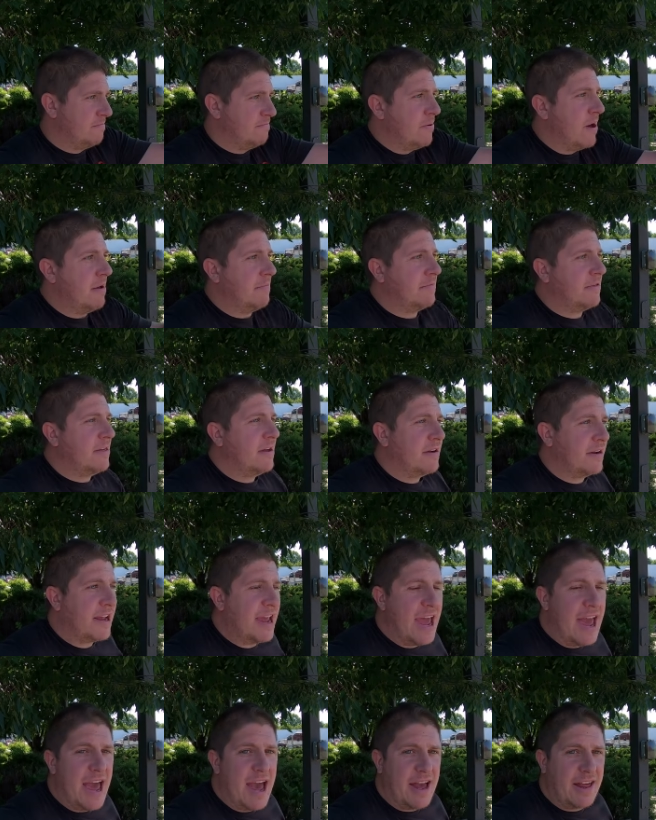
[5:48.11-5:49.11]
pumped their
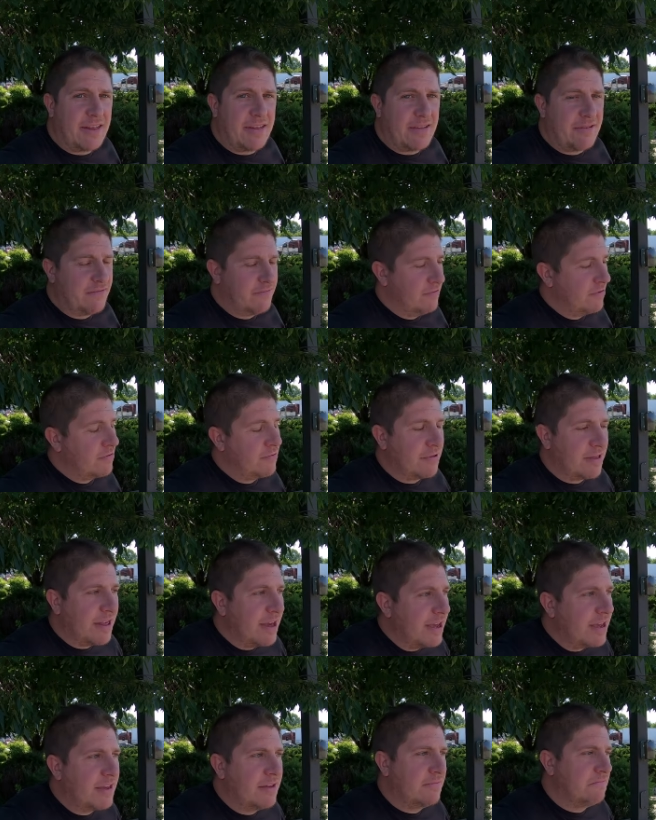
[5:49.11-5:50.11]
gas, which was
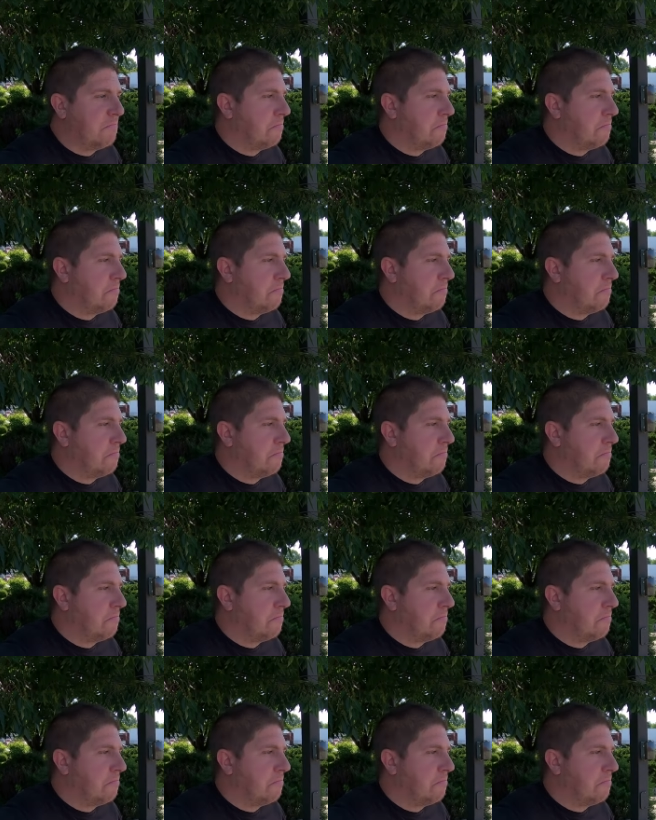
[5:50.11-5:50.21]
like,